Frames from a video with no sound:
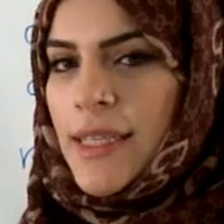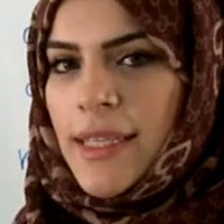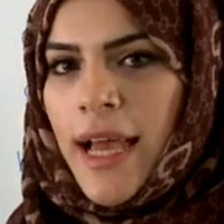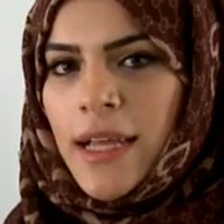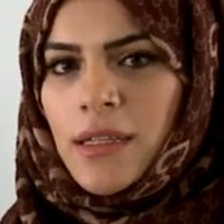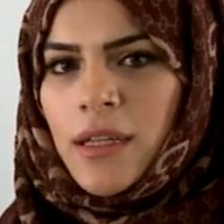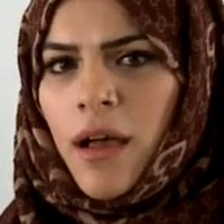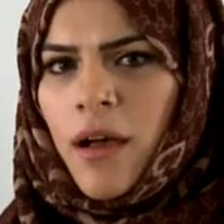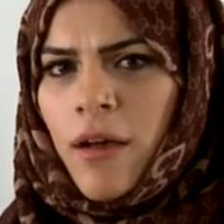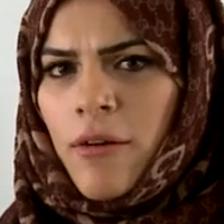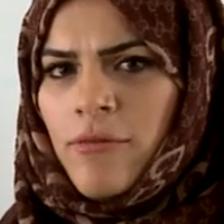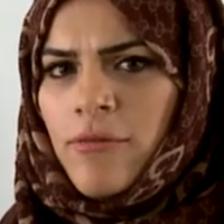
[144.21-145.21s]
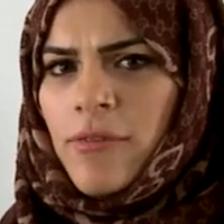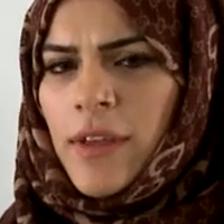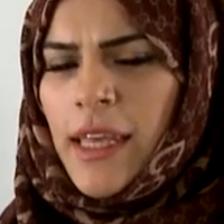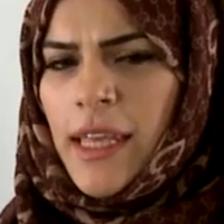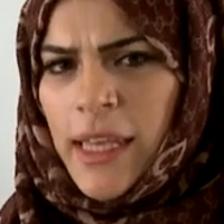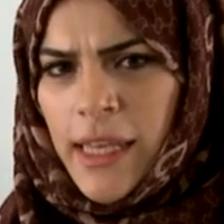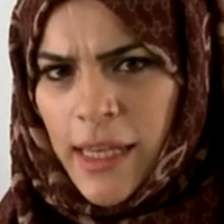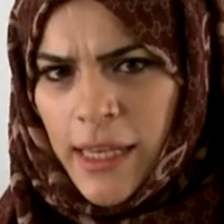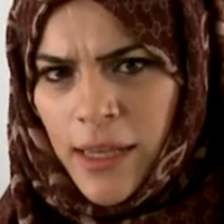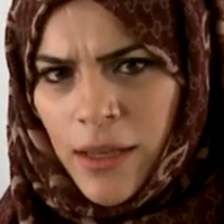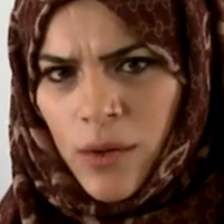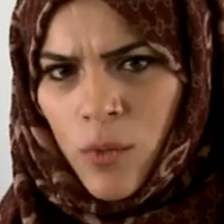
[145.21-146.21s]
set of
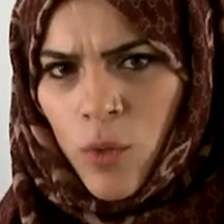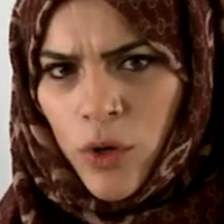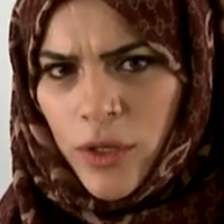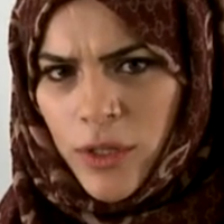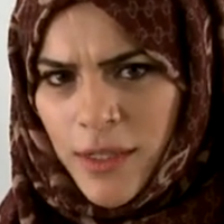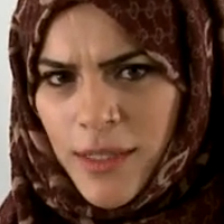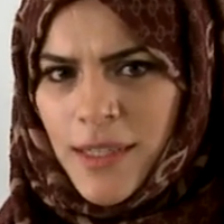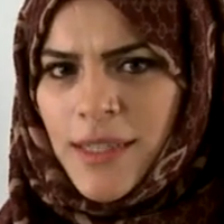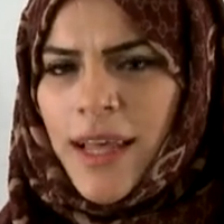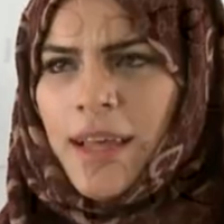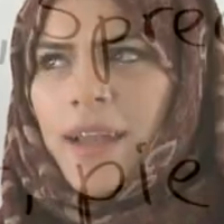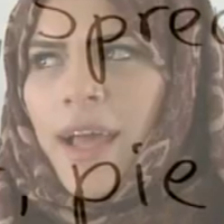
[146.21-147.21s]
E words that